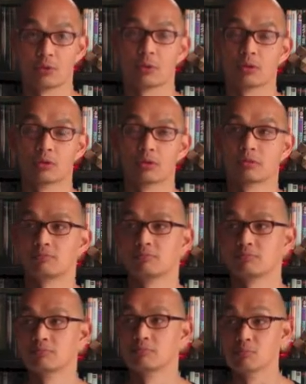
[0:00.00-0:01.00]
or
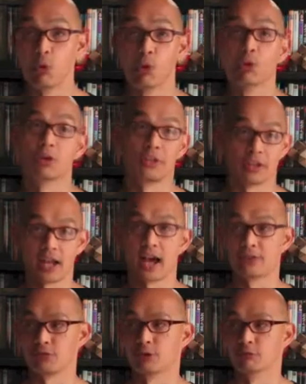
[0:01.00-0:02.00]
more than
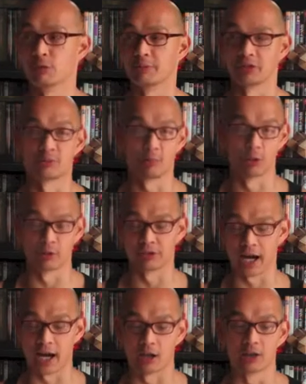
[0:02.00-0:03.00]
having your rope
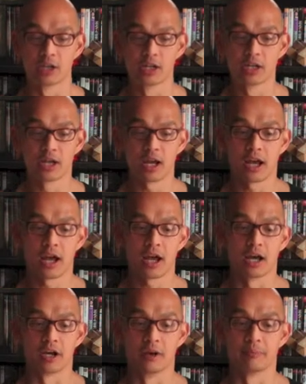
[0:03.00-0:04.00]
exposed out,
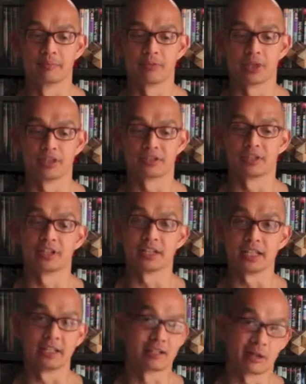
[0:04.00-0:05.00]
sun
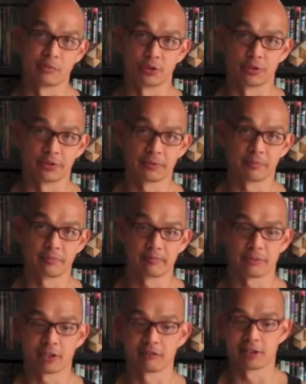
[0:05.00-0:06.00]
heating chemicals,
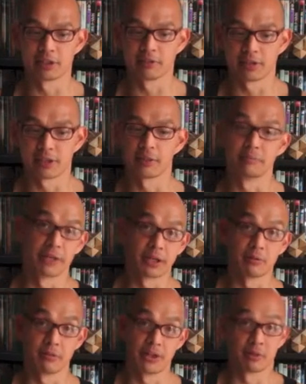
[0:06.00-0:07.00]
right?
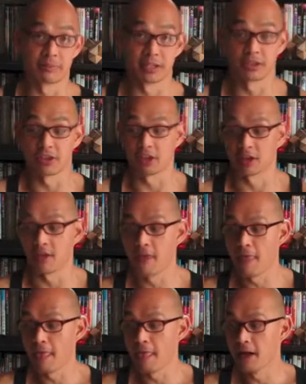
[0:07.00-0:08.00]
That'll be a thing.
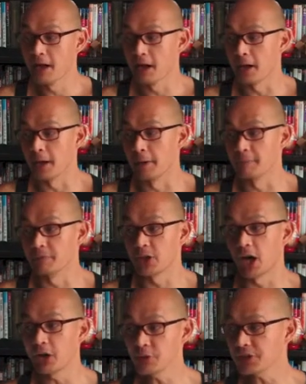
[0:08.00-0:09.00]

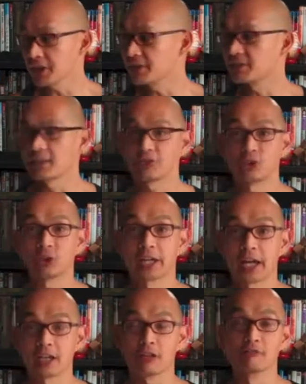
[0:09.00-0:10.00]
The other thing is that if you
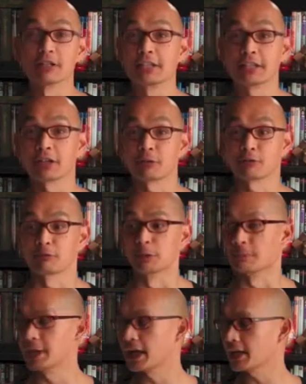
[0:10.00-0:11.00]
get a really nice
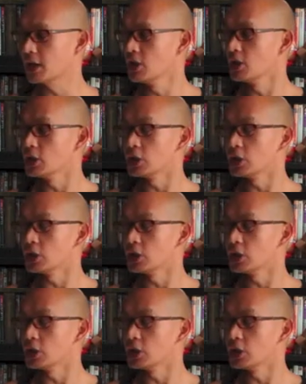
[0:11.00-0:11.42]
rope bag,